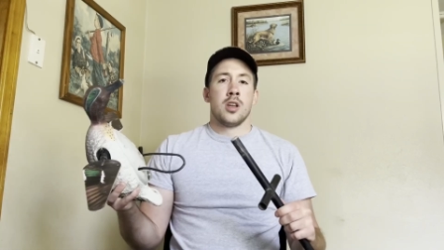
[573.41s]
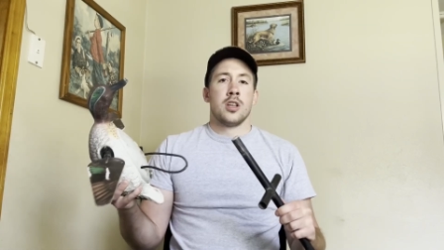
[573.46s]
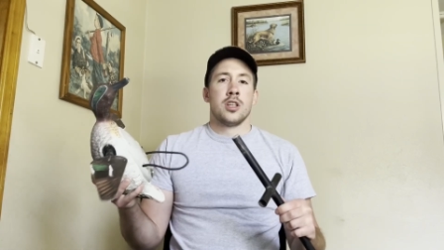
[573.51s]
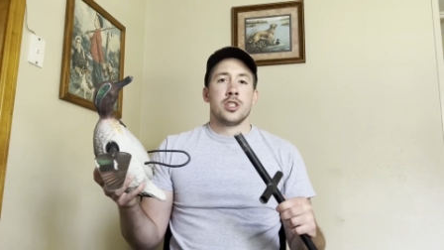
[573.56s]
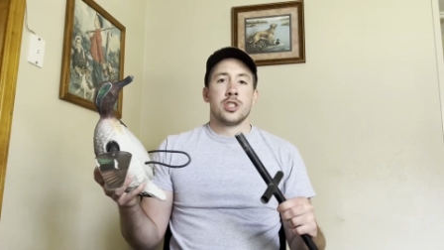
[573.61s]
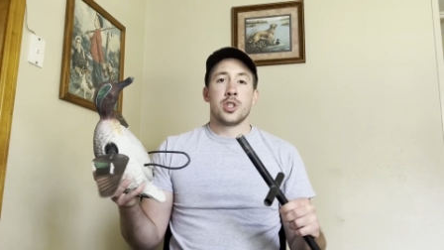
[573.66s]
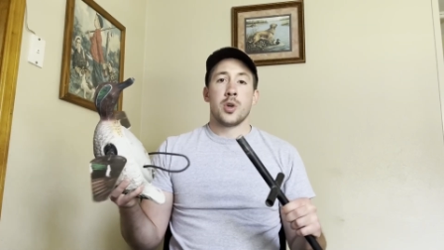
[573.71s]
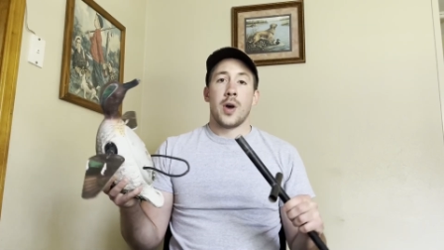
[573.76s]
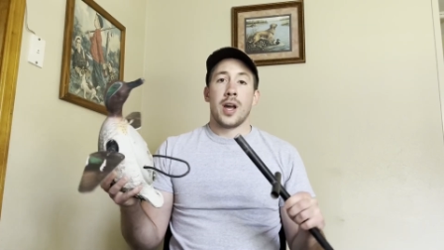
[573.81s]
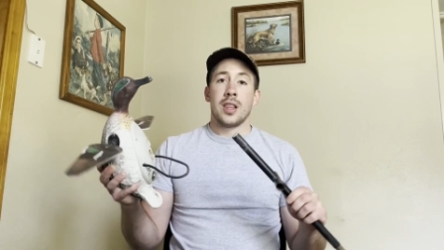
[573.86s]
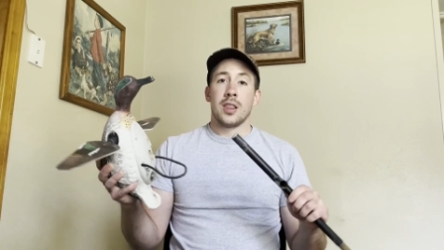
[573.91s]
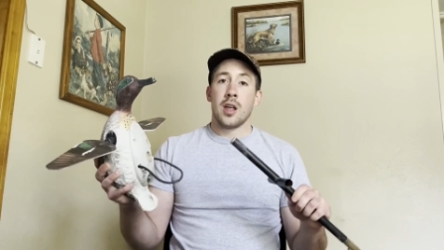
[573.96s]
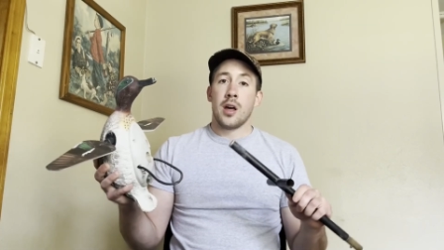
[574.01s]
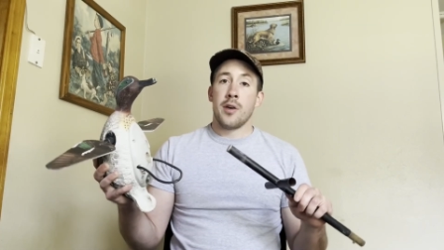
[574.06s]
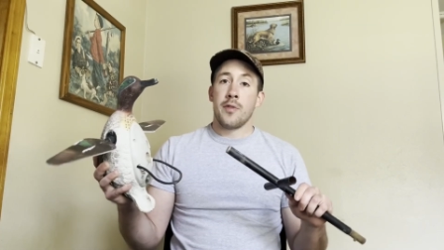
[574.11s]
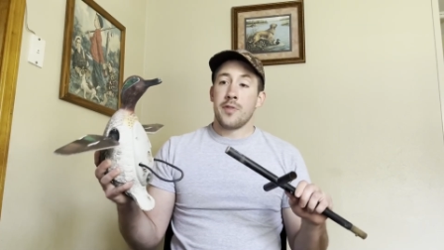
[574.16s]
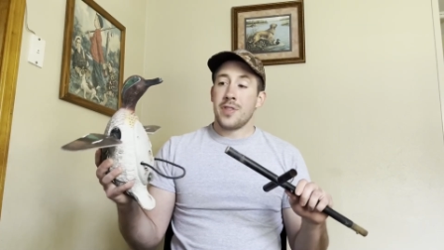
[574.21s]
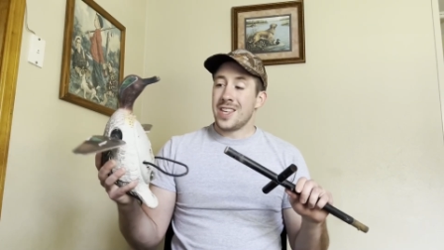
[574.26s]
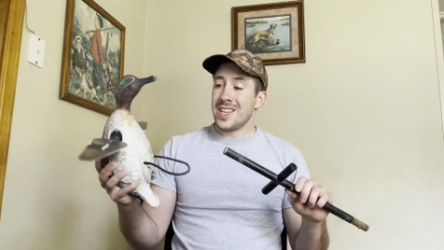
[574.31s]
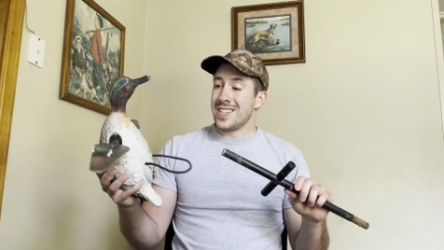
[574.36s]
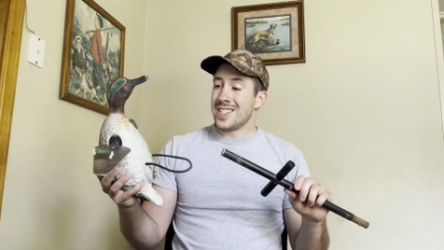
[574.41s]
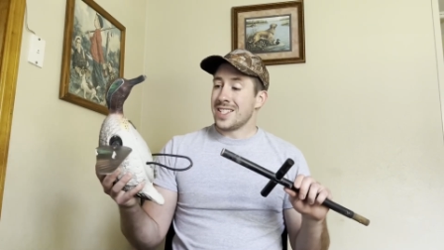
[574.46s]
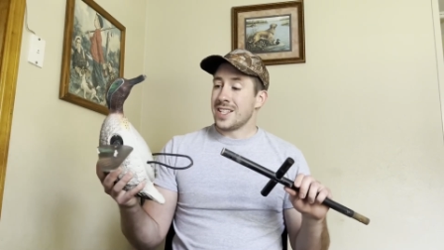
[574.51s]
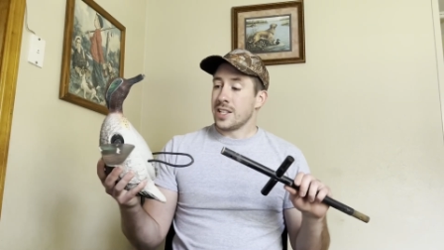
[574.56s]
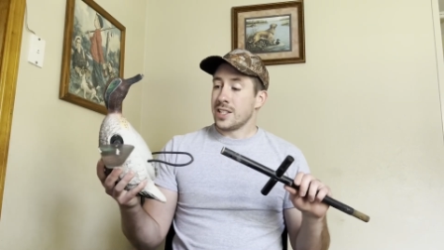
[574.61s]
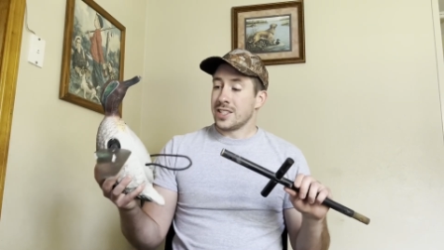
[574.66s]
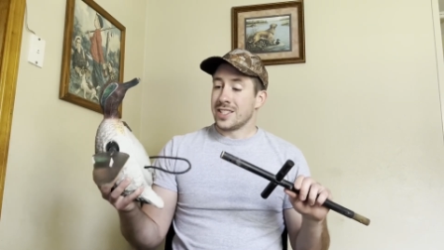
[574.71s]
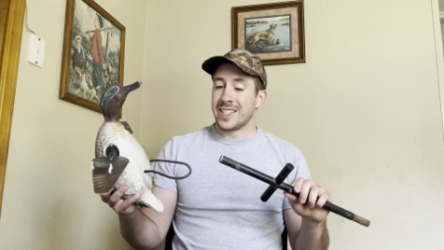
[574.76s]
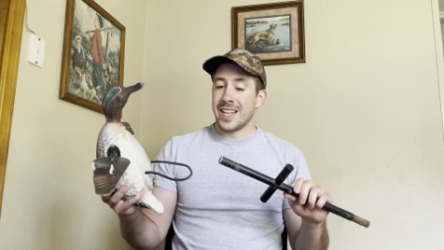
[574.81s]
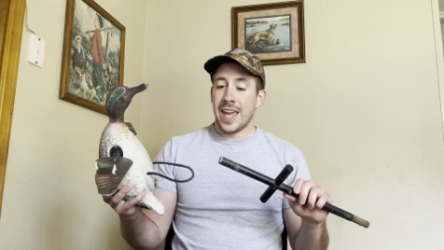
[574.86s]
So I love this
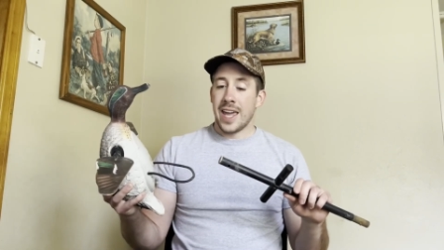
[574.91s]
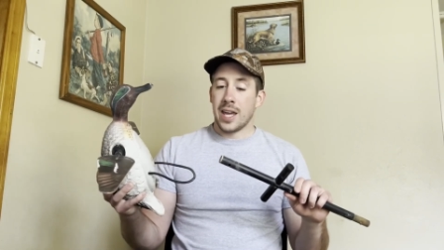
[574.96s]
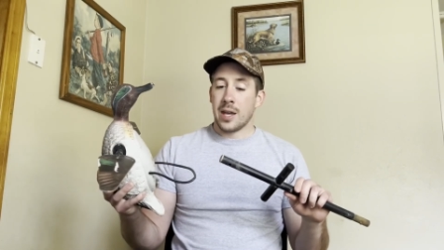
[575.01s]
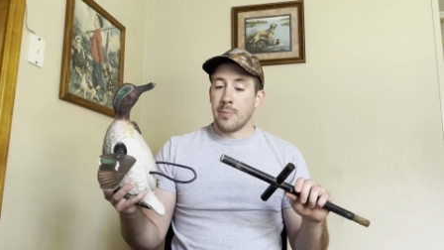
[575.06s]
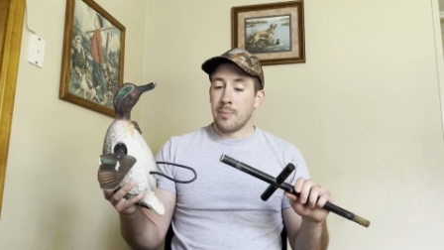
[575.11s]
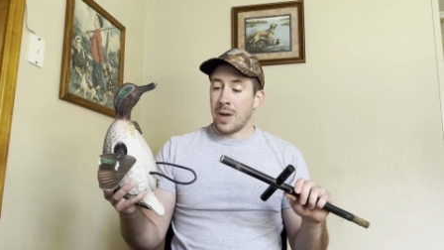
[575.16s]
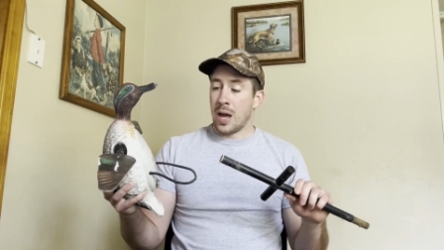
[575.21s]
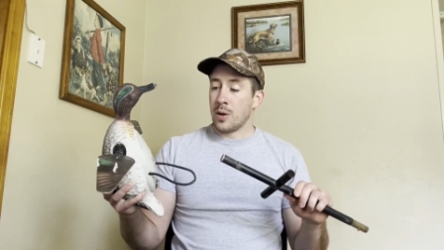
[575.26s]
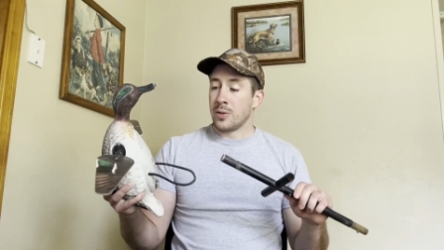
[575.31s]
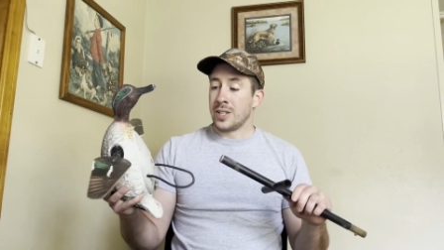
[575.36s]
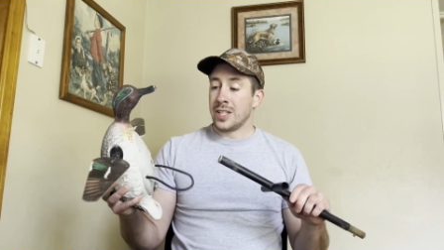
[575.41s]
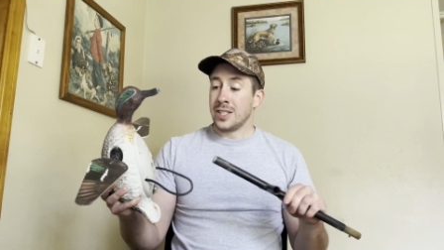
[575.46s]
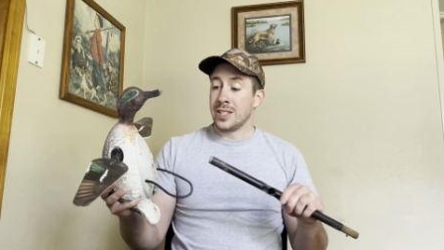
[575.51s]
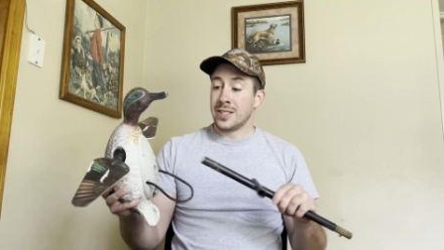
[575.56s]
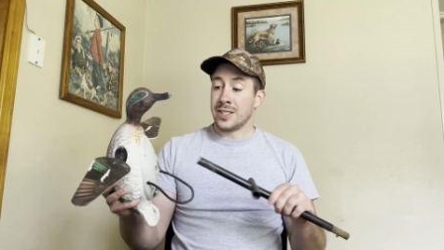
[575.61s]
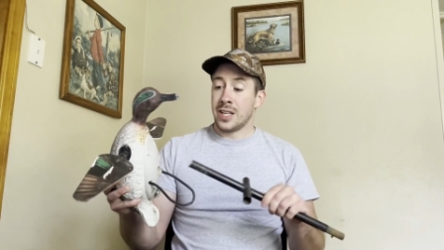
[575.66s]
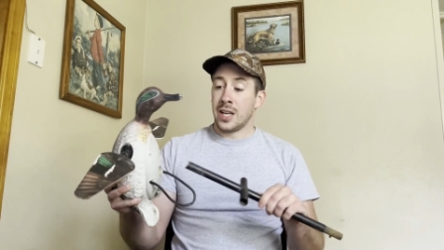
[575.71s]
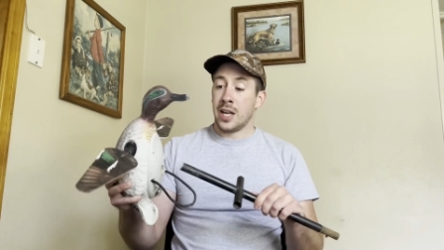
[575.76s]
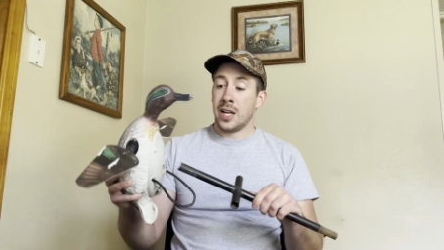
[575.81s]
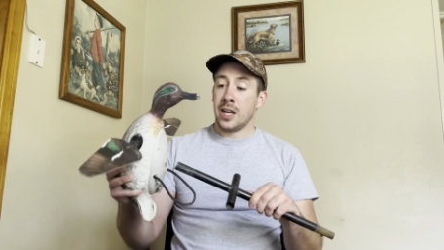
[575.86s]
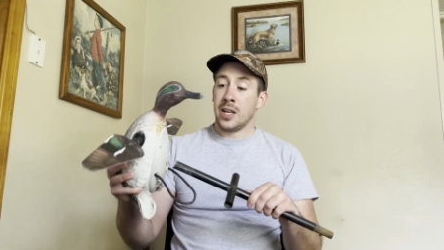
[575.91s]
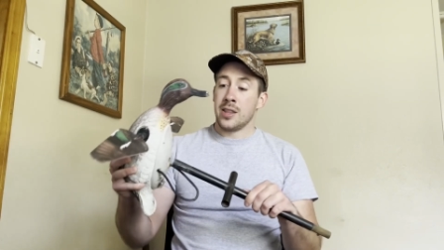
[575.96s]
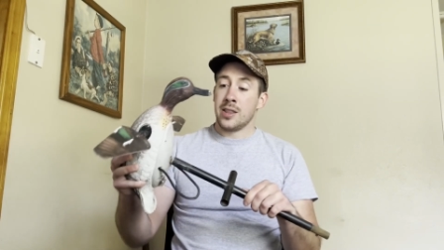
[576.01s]
stake mounting design.